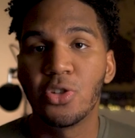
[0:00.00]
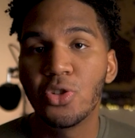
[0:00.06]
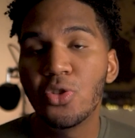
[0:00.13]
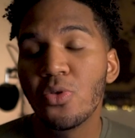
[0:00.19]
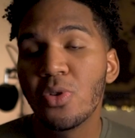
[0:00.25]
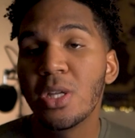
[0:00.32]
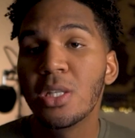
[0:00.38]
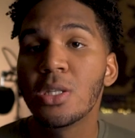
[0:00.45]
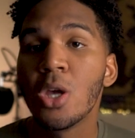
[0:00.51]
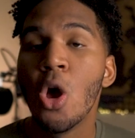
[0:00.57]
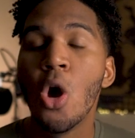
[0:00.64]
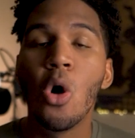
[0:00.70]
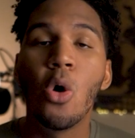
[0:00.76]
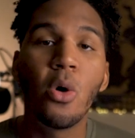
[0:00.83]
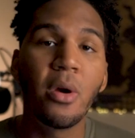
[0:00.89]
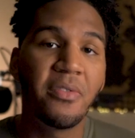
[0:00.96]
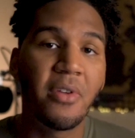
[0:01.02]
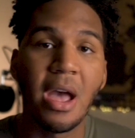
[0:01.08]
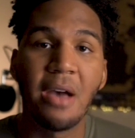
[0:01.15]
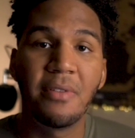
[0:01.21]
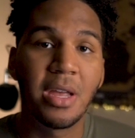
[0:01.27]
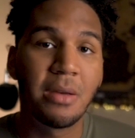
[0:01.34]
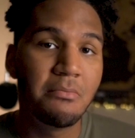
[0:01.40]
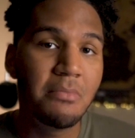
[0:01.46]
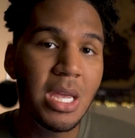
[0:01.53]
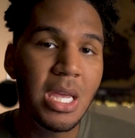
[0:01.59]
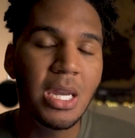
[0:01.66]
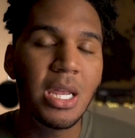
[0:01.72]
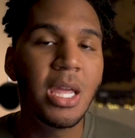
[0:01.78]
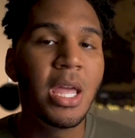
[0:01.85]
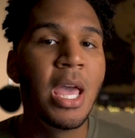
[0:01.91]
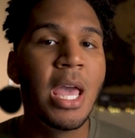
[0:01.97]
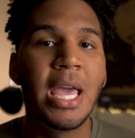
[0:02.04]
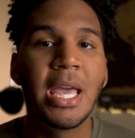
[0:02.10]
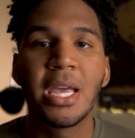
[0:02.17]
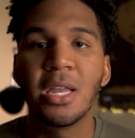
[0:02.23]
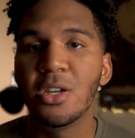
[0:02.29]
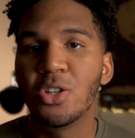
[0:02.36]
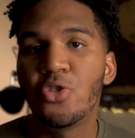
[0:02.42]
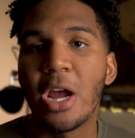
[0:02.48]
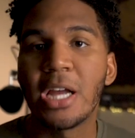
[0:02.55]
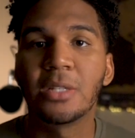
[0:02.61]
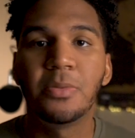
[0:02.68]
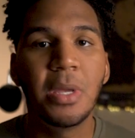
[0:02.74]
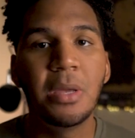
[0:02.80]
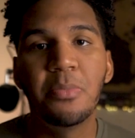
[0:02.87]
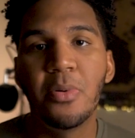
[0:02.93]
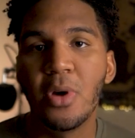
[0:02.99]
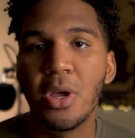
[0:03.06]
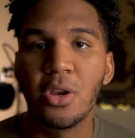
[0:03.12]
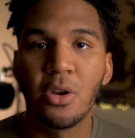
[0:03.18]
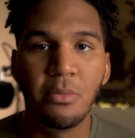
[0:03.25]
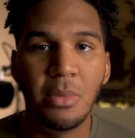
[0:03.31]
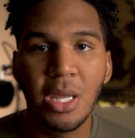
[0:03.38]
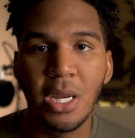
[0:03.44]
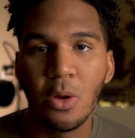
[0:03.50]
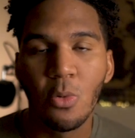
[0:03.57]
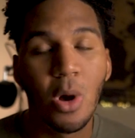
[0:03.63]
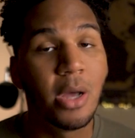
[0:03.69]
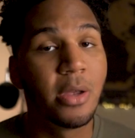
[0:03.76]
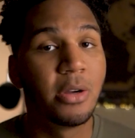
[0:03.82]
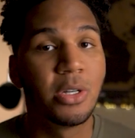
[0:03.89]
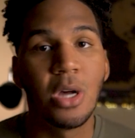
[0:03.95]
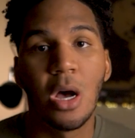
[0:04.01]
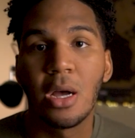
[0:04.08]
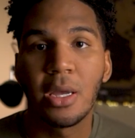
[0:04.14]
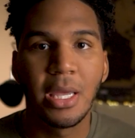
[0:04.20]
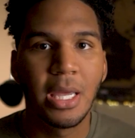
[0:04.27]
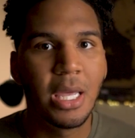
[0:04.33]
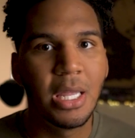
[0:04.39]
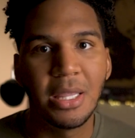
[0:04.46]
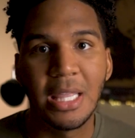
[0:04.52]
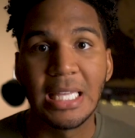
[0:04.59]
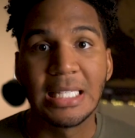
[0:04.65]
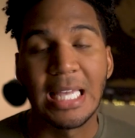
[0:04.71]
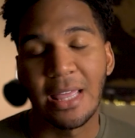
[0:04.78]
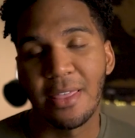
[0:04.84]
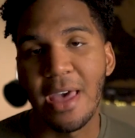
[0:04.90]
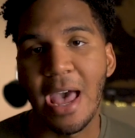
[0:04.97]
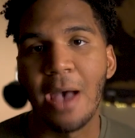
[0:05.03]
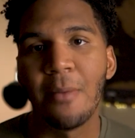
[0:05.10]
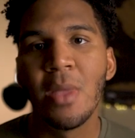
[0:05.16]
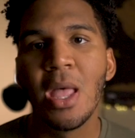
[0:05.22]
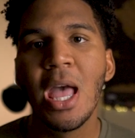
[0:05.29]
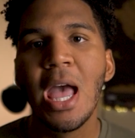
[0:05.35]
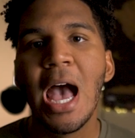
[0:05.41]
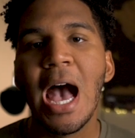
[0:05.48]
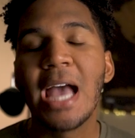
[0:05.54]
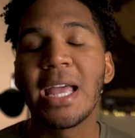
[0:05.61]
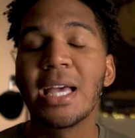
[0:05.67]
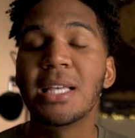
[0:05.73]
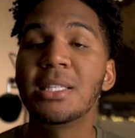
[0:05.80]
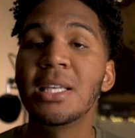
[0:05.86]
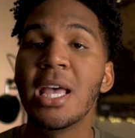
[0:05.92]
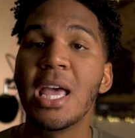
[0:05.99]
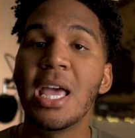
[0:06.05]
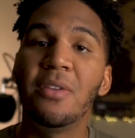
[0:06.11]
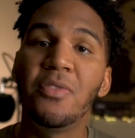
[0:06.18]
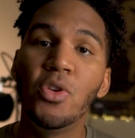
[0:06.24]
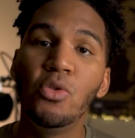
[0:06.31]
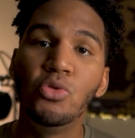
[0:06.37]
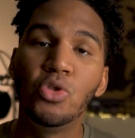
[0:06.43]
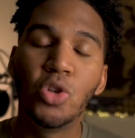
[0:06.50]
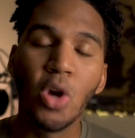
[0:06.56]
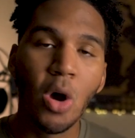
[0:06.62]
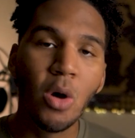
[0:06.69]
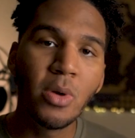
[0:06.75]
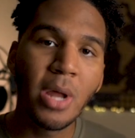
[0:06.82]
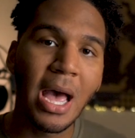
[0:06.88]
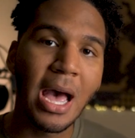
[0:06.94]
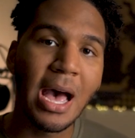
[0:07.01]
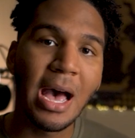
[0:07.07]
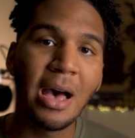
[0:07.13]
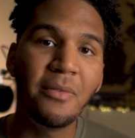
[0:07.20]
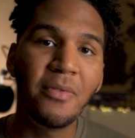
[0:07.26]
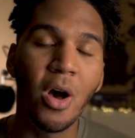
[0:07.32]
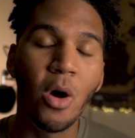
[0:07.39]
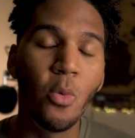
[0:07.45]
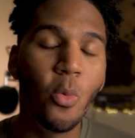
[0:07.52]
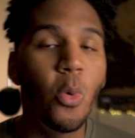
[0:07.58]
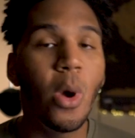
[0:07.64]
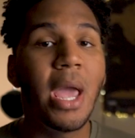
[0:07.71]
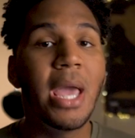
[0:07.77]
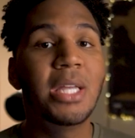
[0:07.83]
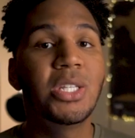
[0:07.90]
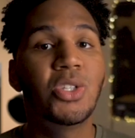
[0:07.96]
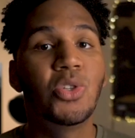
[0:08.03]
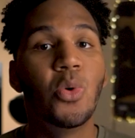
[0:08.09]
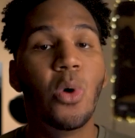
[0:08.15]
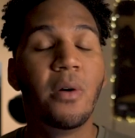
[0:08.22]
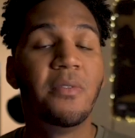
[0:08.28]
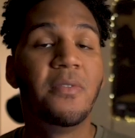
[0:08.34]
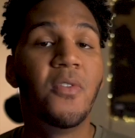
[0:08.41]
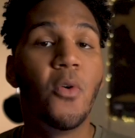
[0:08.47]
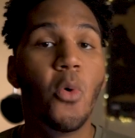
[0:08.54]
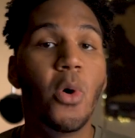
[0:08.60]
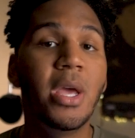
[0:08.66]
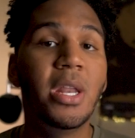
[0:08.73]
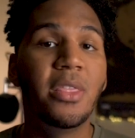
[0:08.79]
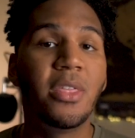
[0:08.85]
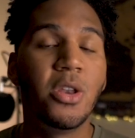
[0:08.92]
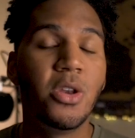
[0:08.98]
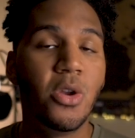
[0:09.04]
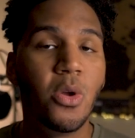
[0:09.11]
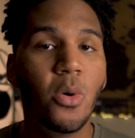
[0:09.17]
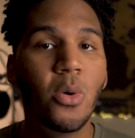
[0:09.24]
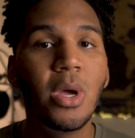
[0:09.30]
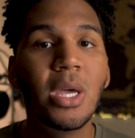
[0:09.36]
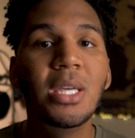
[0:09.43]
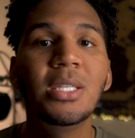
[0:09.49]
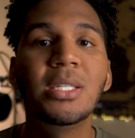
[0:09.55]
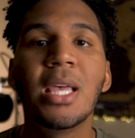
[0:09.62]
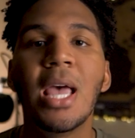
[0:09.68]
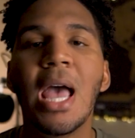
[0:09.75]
students, or if you're having a meeting, it can distract people in your meeting while you're talking and things like that. I guess if you don't have a way to avoid the noise,